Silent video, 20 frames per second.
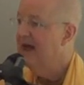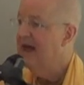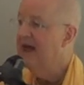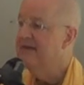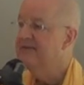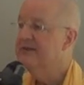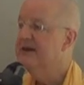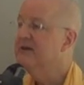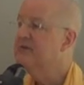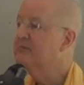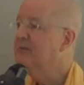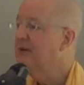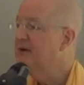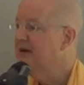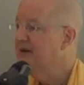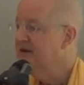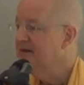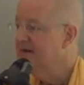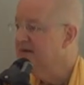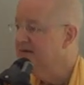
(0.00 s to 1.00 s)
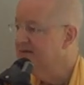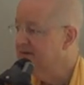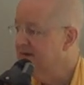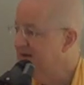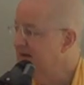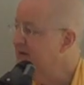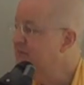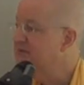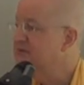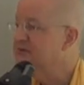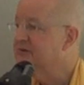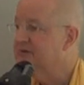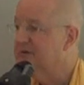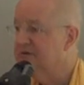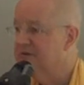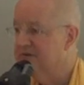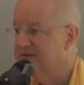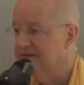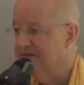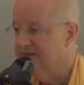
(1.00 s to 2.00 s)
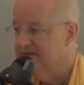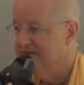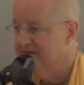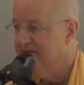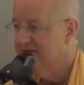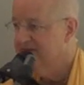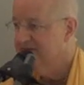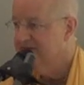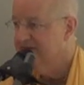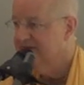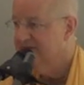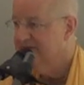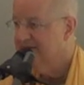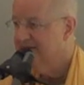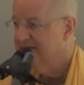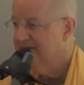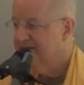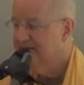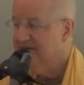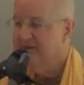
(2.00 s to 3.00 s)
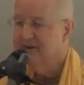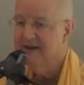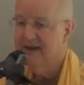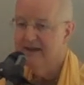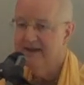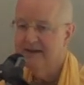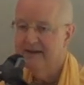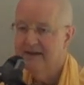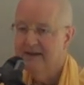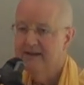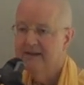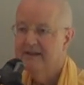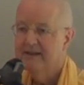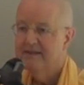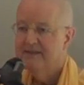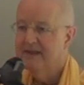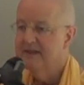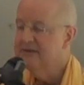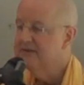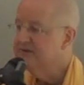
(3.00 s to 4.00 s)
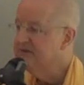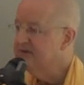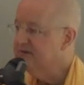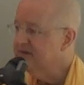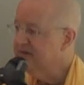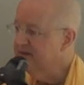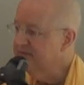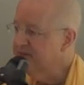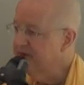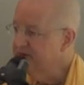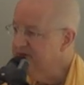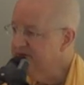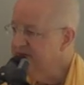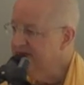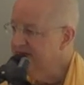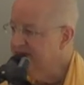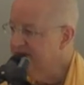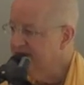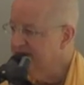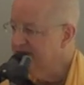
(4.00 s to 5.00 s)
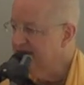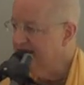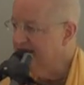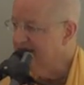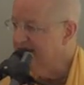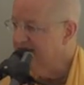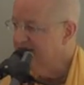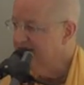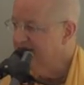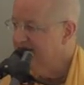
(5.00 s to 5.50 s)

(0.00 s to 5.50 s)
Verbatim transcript: And there was, and it was good. Okay, then there's a slow motion of all that.